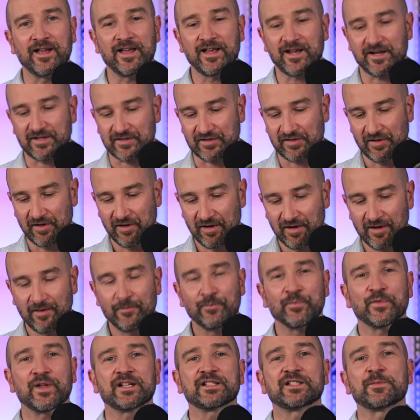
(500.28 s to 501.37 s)
X.
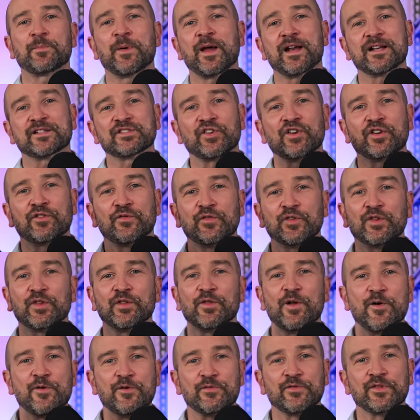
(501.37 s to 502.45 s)
Thanks to Panasonic for the
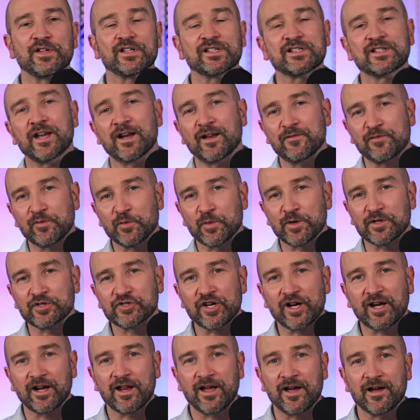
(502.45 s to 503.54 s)
loan of this, and if you want to
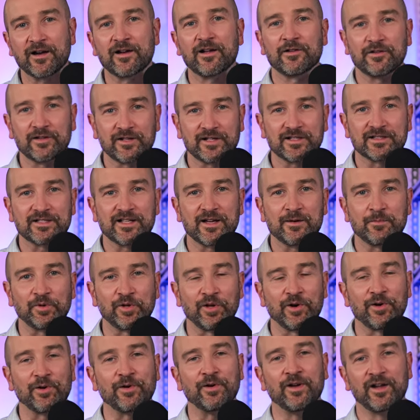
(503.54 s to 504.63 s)
check it out, I'll link it down
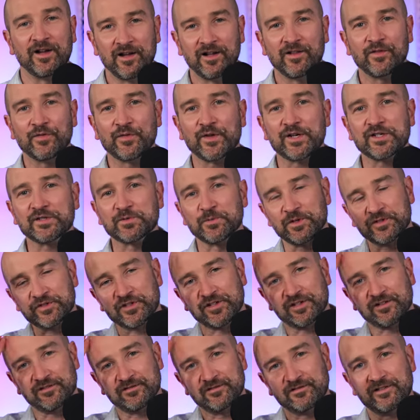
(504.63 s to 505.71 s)
below. Thanks for
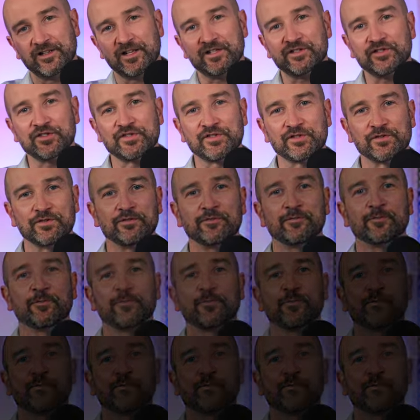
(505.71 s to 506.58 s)
watching. Catch you soon.